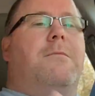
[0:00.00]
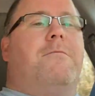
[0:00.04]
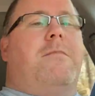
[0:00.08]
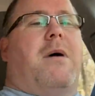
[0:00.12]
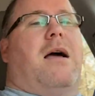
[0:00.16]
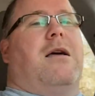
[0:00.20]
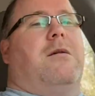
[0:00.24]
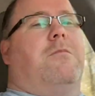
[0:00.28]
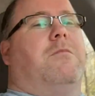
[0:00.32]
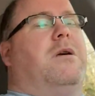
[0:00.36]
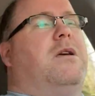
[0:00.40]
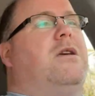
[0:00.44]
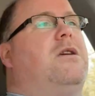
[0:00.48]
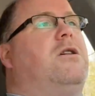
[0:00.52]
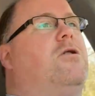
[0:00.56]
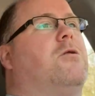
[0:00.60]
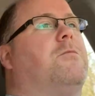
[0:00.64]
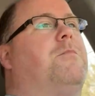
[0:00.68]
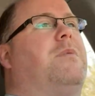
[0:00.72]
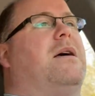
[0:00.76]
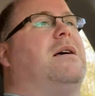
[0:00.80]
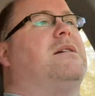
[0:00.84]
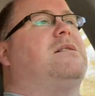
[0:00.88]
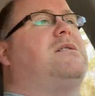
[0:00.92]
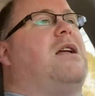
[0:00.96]
might be your
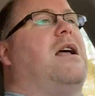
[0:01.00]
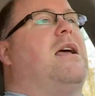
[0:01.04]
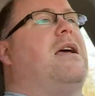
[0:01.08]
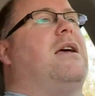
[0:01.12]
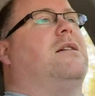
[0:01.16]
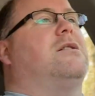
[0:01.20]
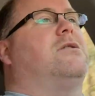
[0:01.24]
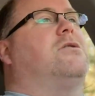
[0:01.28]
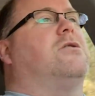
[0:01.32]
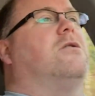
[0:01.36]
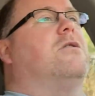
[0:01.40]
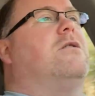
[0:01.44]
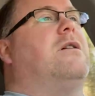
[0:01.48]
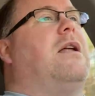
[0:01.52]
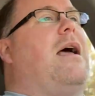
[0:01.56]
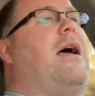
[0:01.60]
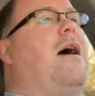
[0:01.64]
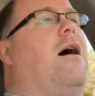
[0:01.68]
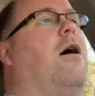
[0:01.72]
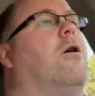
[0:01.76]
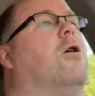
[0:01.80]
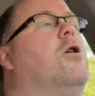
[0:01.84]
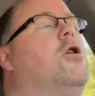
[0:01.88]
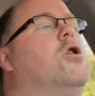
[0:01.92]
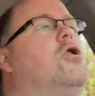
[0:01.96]
best answer.
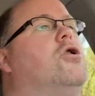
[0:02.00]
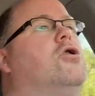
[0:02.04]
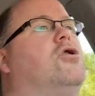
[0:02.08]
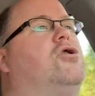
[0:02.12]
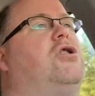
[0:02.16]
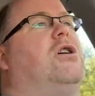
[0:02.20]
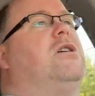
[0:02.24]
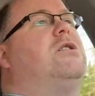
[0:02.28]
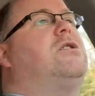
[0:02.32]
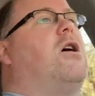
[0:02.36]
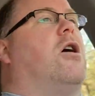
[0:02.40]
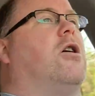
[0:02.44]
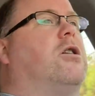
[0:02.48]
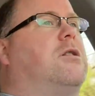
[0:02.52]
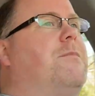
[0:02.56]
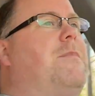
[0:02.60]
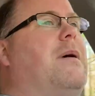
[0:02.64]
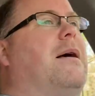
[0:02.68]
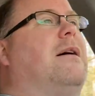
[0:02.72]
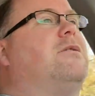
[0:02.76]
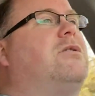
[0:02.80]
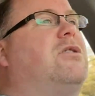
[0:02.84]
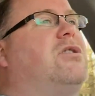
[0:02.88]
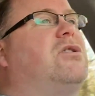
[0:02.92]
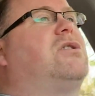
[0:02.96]
Now, she talked
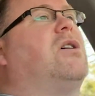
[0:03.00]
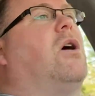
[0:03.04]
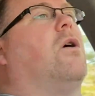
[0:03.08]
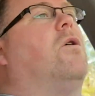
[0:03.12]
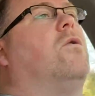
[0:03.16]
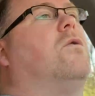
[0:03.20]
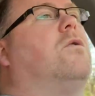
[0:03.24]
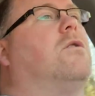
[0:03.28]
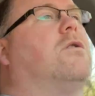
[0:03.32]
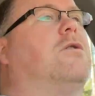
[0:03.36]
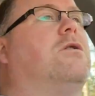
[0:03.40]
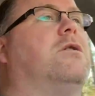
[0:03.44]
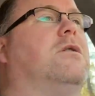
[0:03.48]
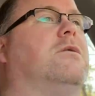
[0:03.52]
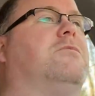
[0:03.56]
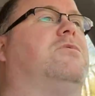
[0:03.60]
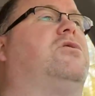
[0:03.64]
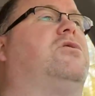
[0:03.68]
about solar, and